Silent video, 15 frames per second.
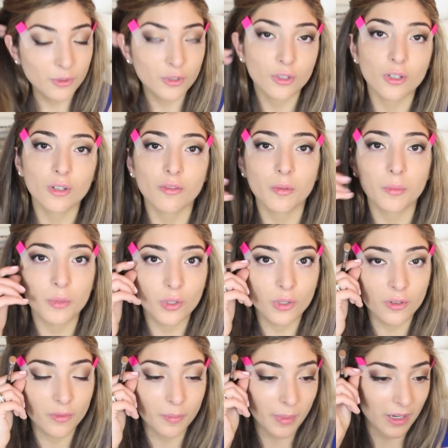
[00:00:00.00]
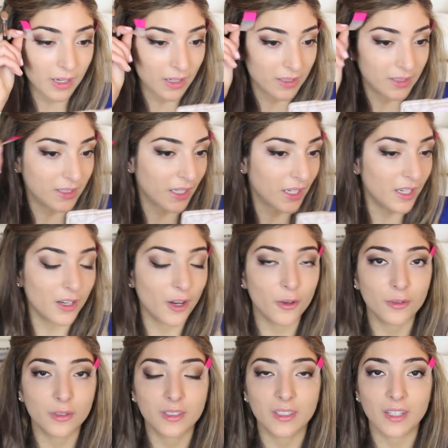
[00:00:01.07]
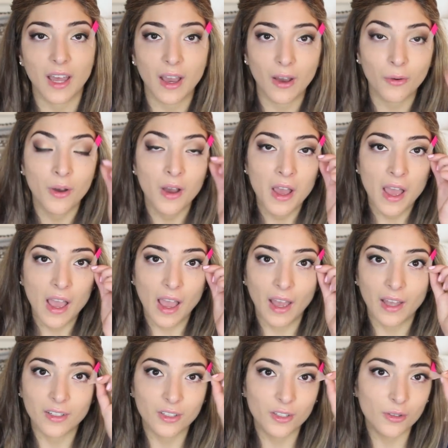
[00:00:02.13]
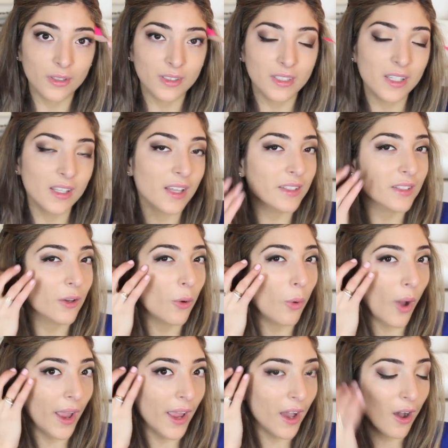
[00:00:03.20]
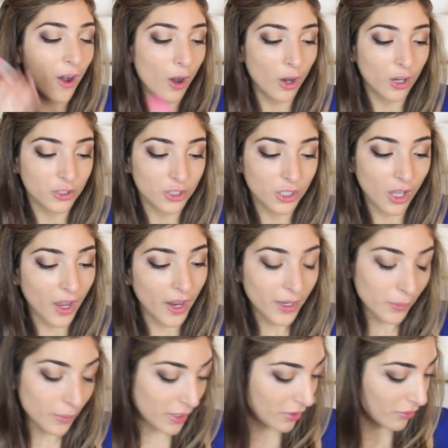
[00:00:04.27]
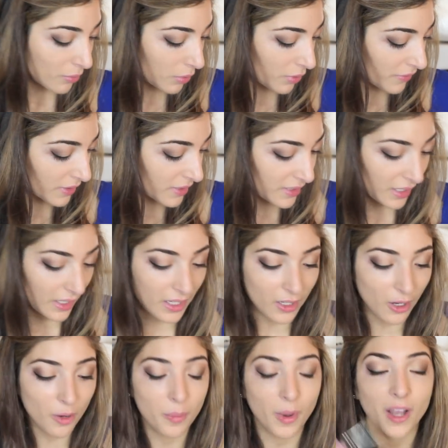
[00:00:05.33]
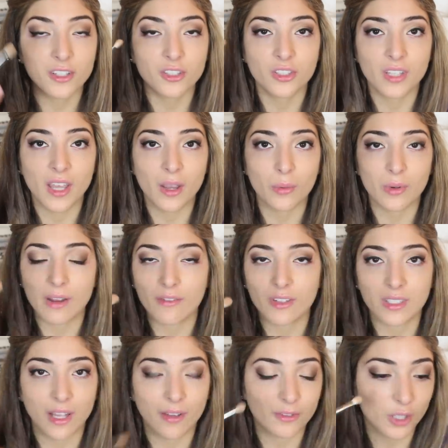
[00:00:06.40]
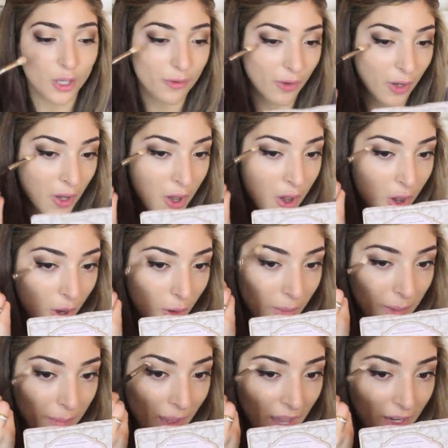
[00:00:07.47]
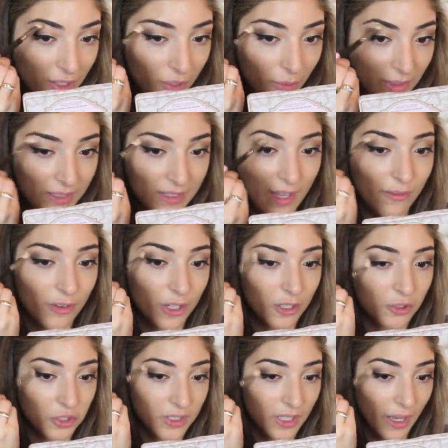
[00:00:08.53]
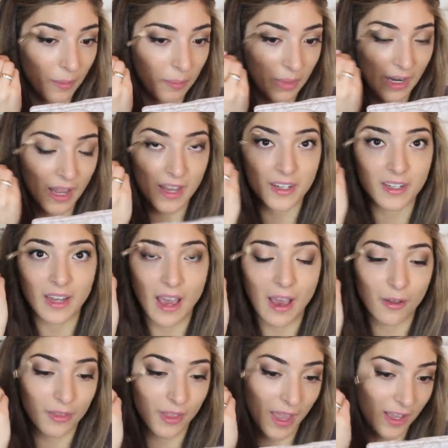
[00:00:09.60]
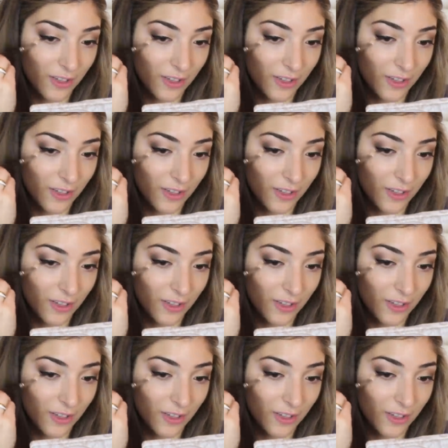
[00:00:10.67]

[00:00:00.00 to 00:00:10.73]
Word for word: I'm just going to remove my little sticky notes now and you can see there's quite a harsh line where you remove the sticky note but I just take whatever's left over on my MAC 217 and just like blend out the